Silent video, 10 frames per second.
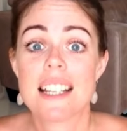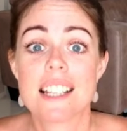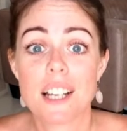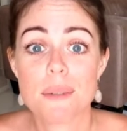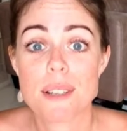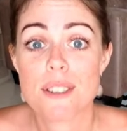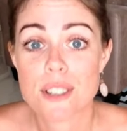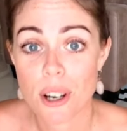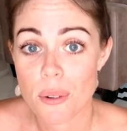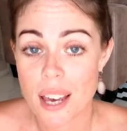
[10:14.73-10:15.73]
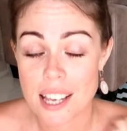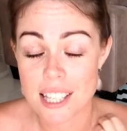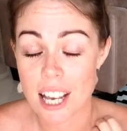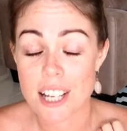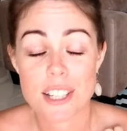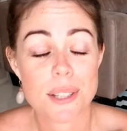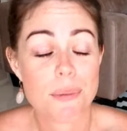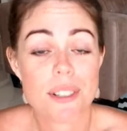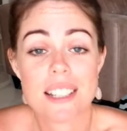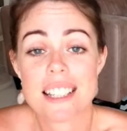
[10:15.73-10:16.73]
It's going to be so easy. I
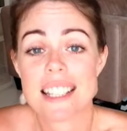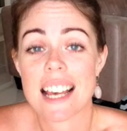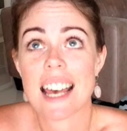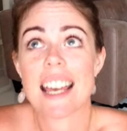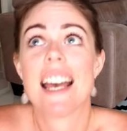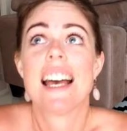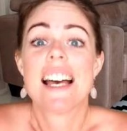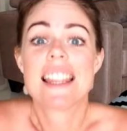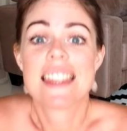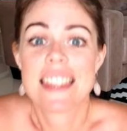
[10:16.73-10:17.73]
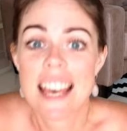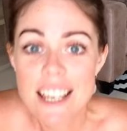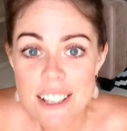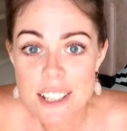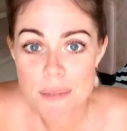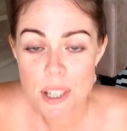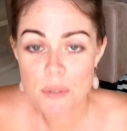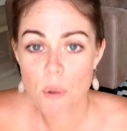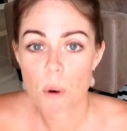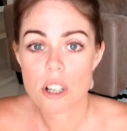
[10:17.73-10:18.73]
just wanted to say thank you so
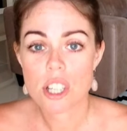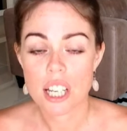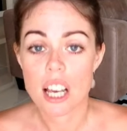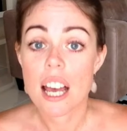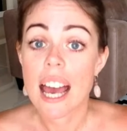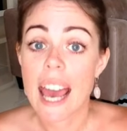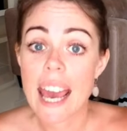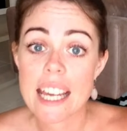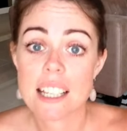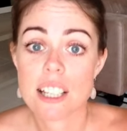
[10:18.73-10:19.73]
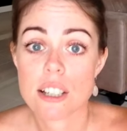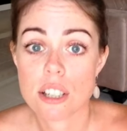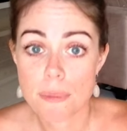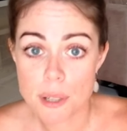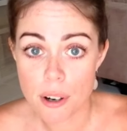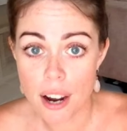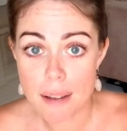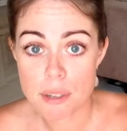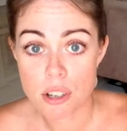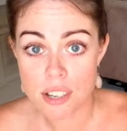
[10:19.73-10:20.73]
much for watching hit
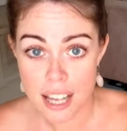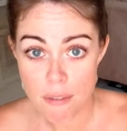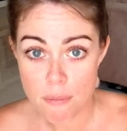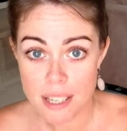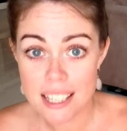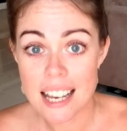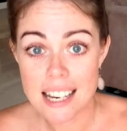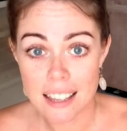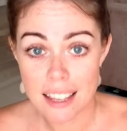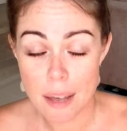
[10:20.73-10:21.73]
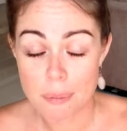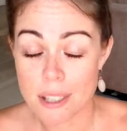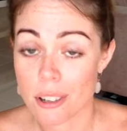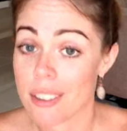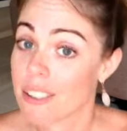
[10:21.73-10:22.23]
subscribe so you never miss another episode.